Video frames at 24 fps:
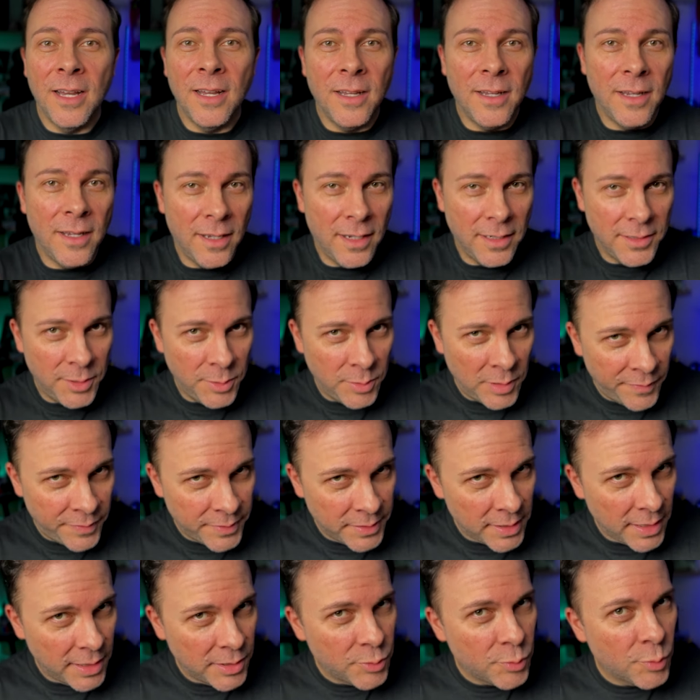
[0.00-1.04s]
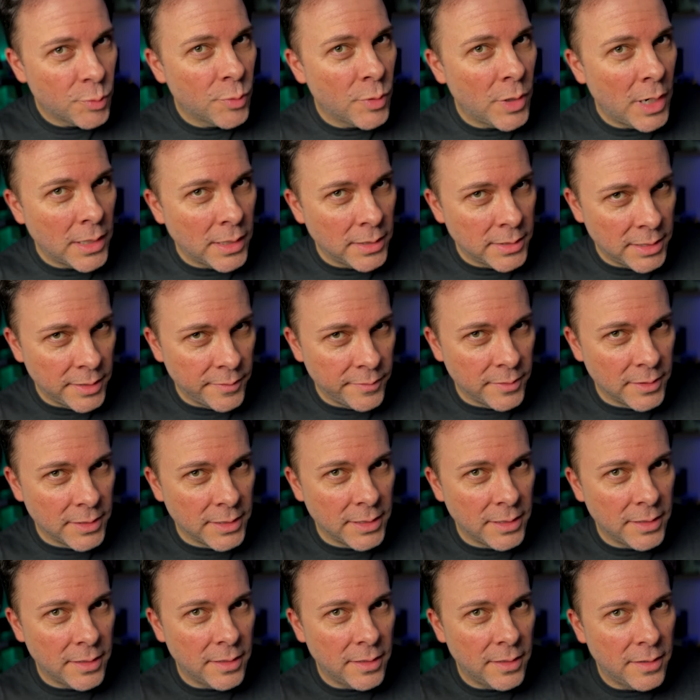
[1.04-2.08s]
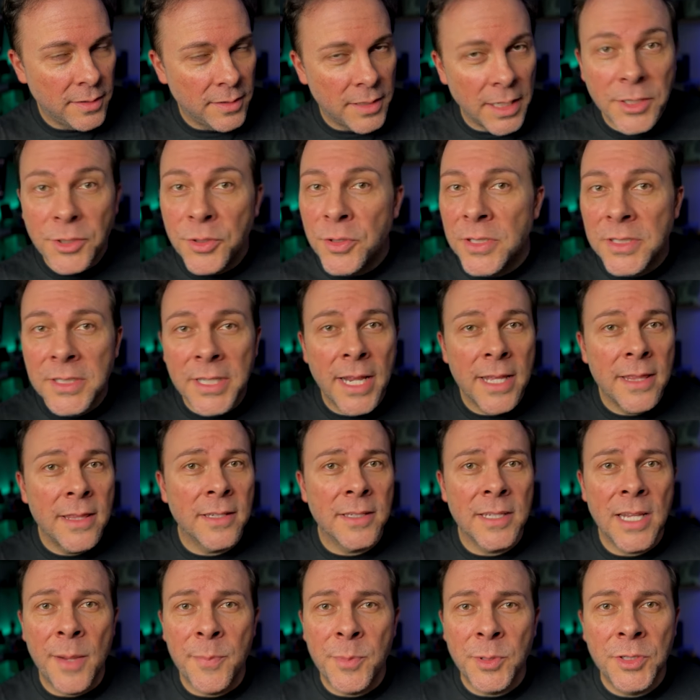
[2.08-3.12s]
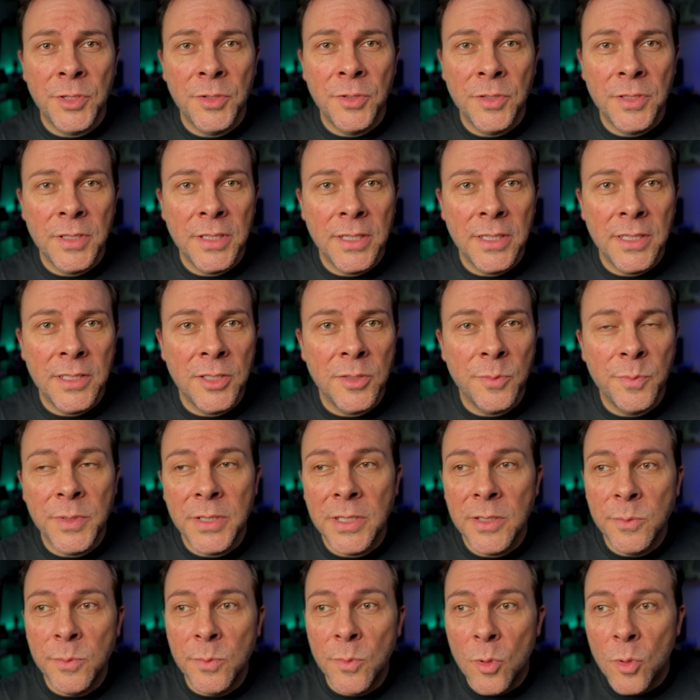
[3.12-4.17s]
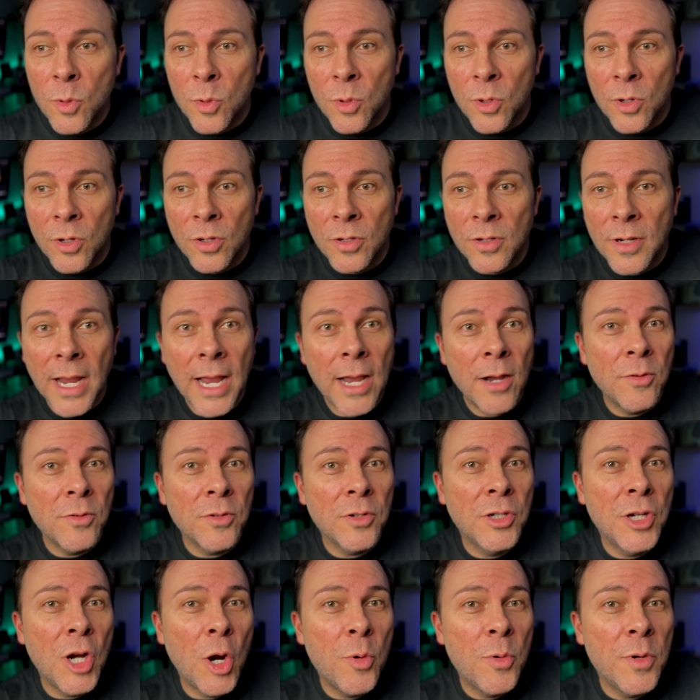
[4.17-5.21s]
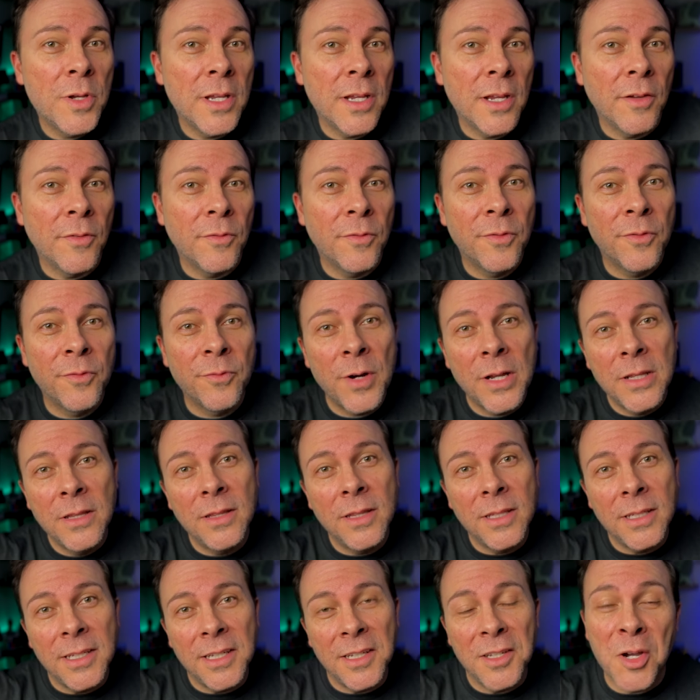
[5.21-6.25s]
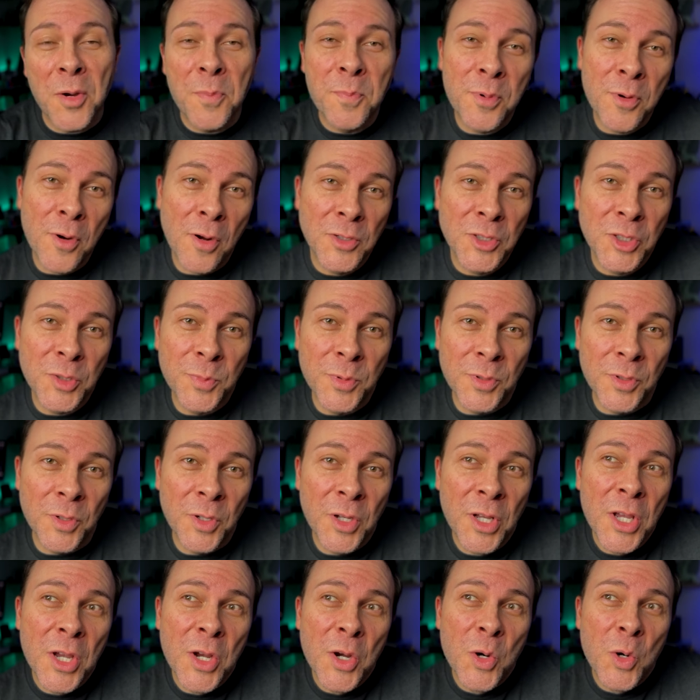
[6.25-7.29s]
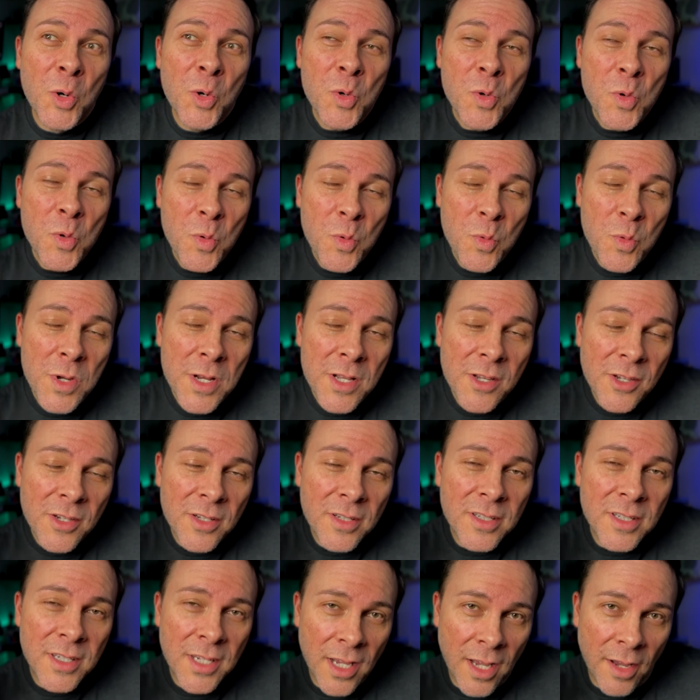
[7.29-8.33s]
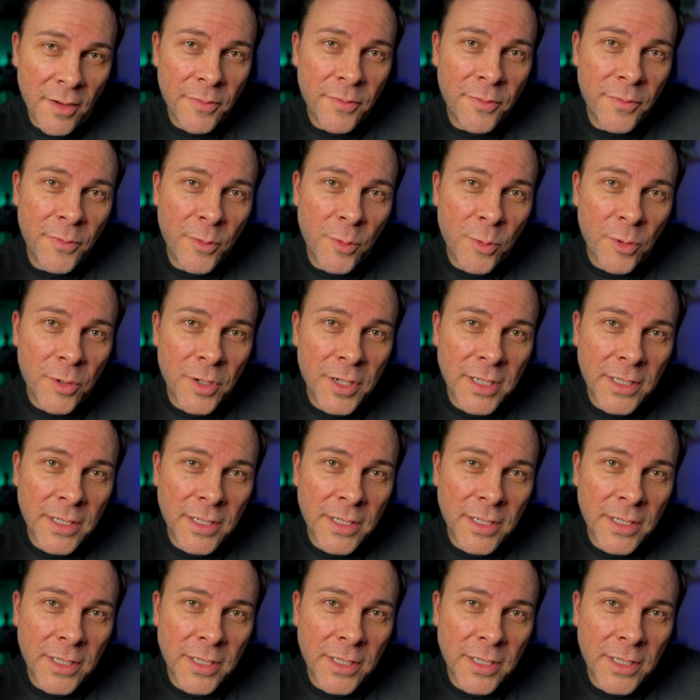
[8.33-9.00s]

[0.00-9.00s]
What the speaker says: I do emphasize relatively, then you can take this opportunity to be more outgoing, friendly, approachable, which is tough for an